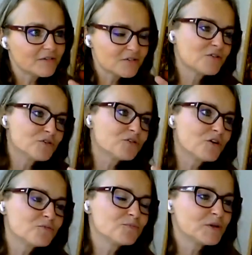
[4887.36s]
so
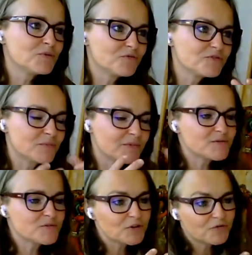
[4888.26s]
not maybe sometimes
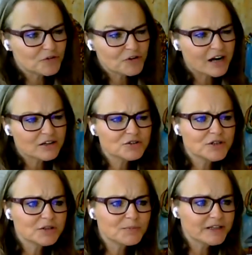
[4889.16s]
not for heart
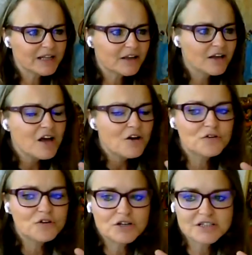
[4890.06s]
rate, but like
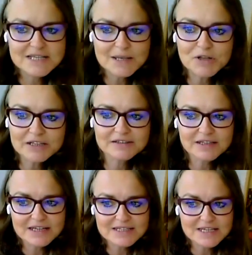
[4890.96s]
for disability
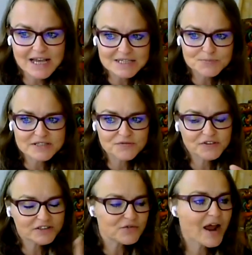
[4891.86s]
as an aspect of
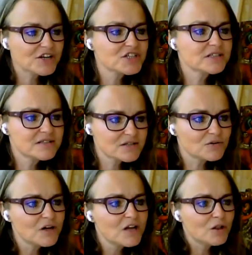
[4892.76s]
interaction.
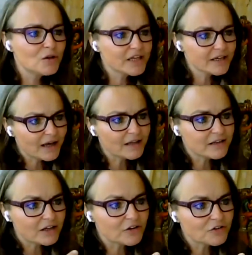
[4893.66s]
So looking at
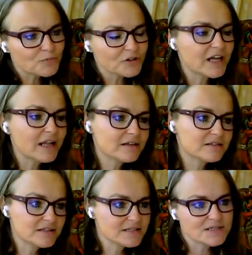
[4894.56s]
another
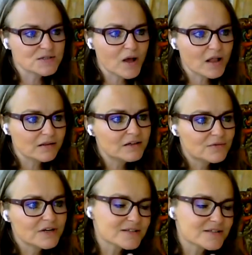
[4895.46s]
modalities as well,
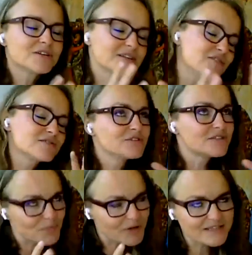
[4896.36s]
right? So it
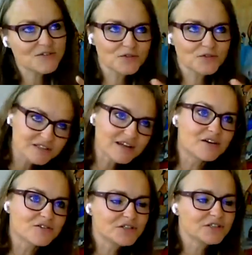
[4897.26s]
depends if you need
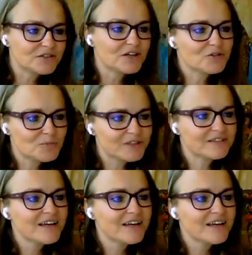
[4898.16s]
heart rate or not, but